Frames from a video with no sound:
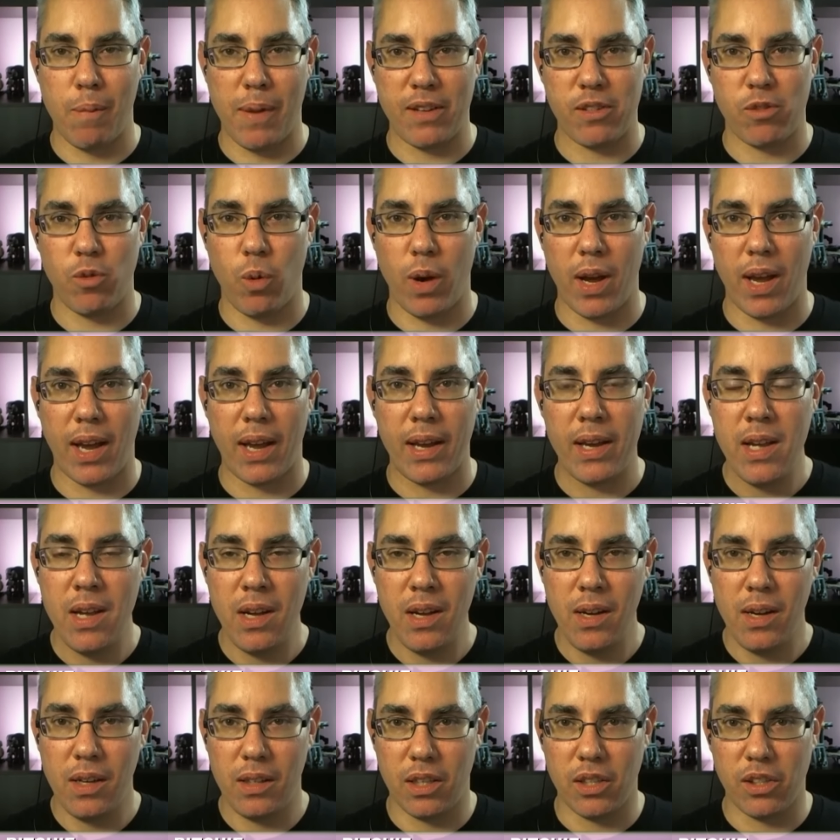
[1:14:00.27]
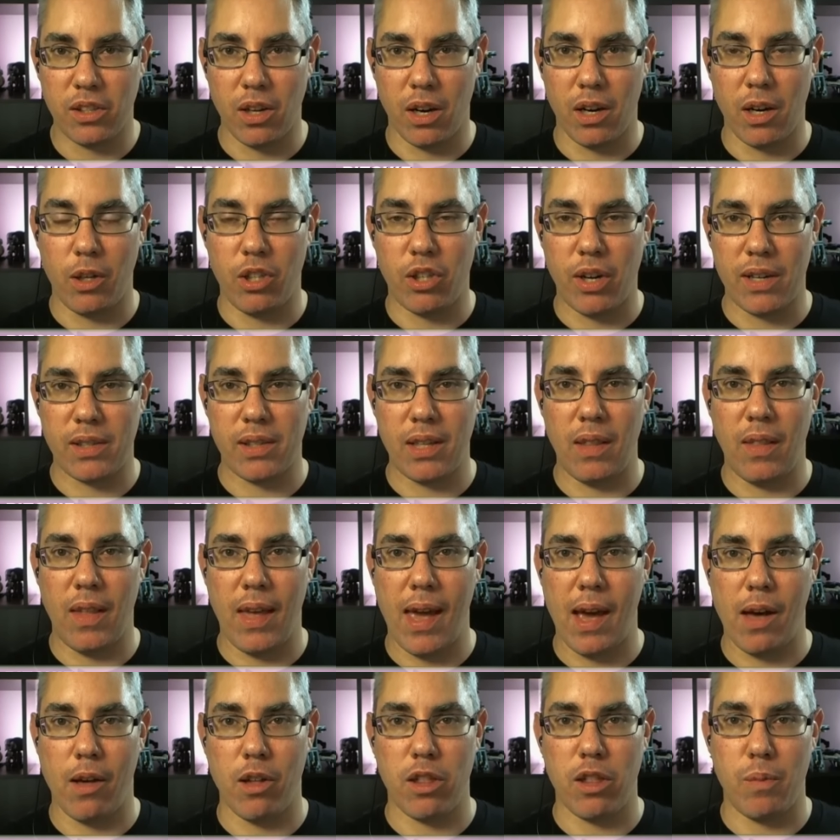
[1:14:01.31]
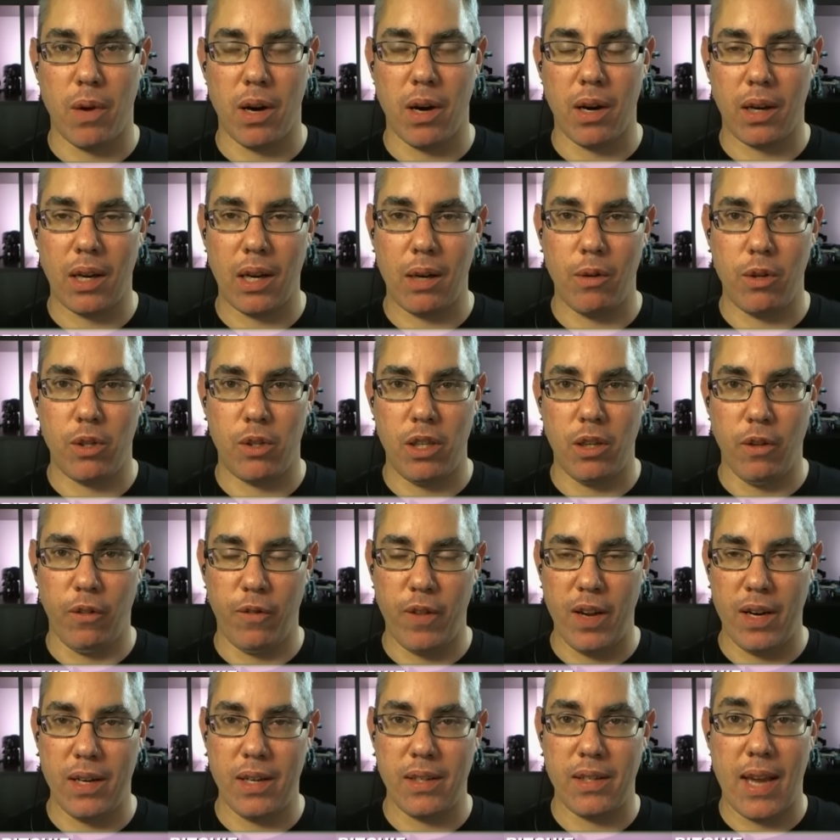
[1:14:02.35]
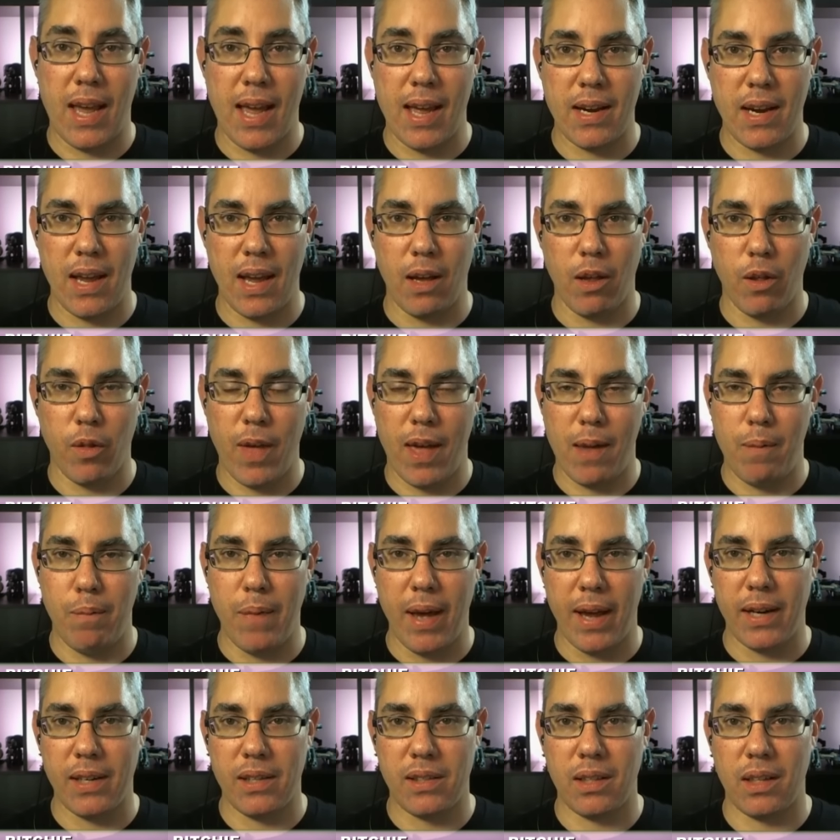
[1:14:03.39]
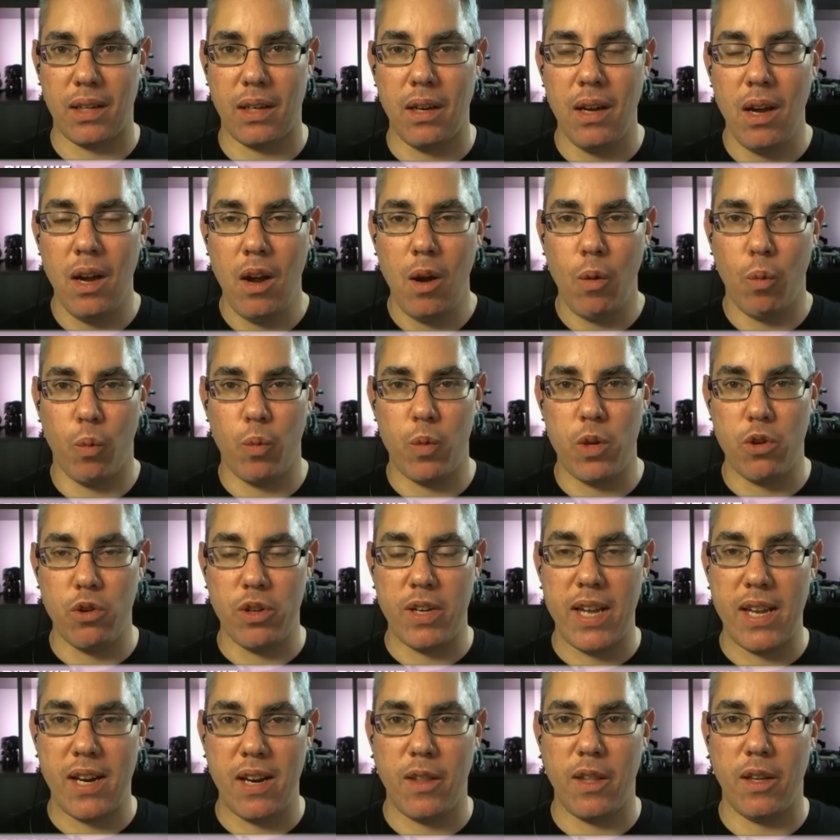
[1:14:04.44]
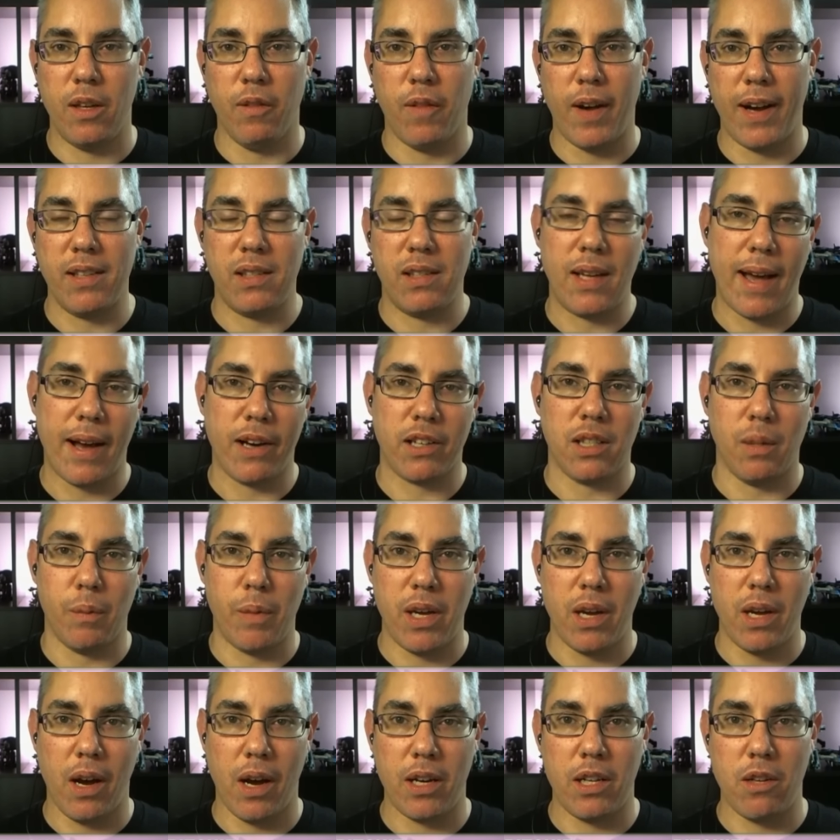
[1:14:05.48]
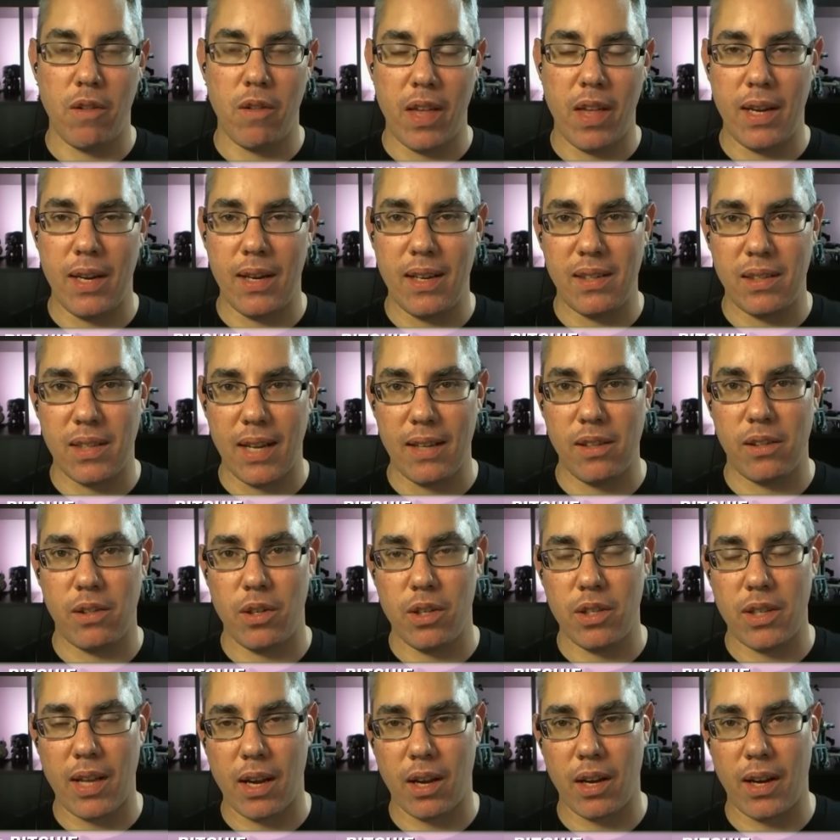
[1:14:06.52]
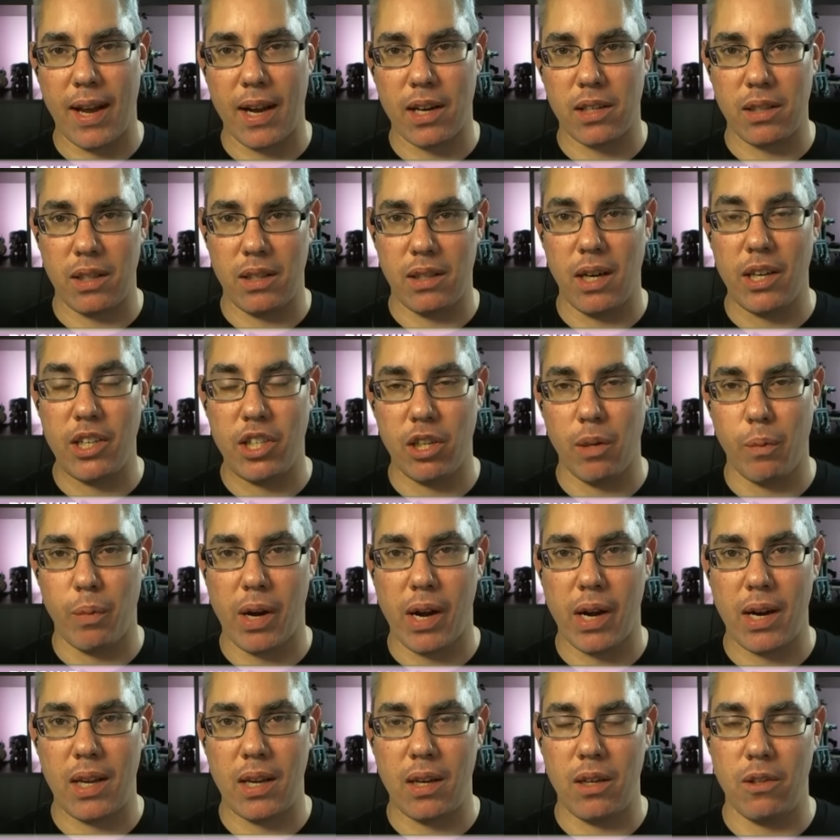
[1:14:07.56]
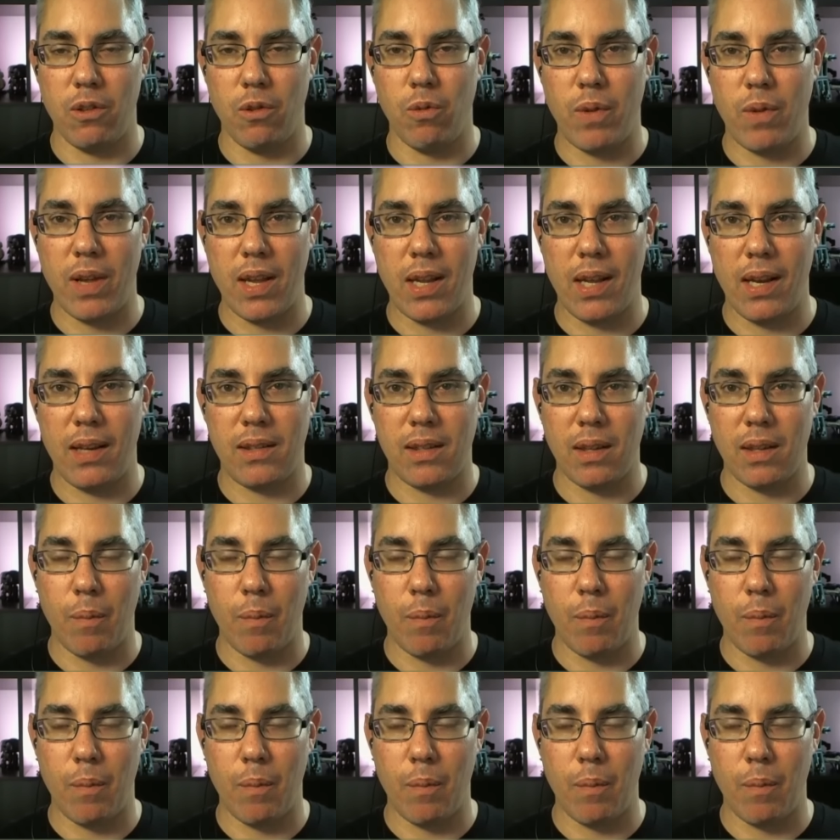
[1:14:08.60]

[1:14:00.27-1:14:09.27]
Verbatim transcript: The best way to start addressing the health market, which, you know, fitness and health and medicine, you needed the device to actually be on you. They needed sensors that could actually touch your body and do readings.